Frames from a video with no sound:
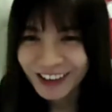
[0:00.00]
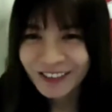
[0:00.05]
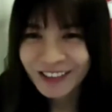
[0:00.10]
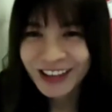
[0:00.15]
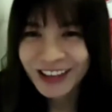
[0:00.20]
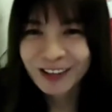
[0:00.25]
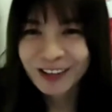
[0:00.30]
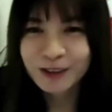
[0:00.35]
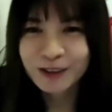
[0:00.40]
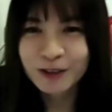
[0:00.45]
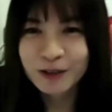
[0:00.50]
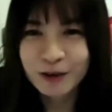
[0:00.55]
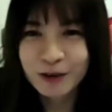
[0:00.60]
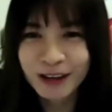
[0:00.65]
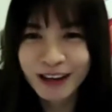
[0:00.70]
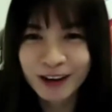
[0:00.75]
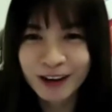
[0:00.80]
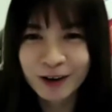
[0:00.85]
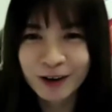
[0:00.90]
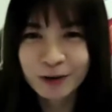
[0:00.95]
So to
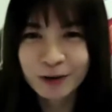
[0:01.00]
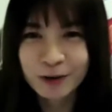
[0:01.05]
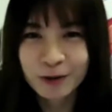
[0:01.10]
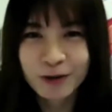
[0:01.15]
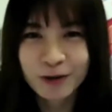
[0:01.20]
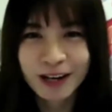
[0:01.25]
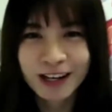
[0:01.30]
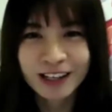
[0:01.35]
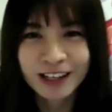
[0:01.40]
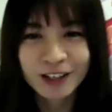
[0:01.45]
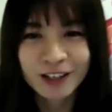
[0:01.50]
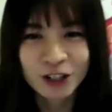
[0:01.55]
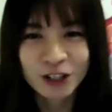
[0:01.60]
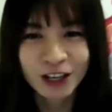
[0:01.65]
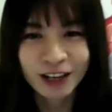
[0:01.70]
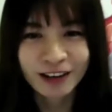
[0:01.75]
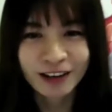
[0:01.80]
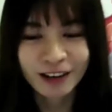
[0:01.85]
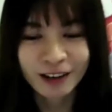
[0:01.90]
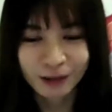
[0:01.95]
add on to what
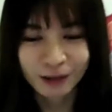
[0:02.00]
Xuan has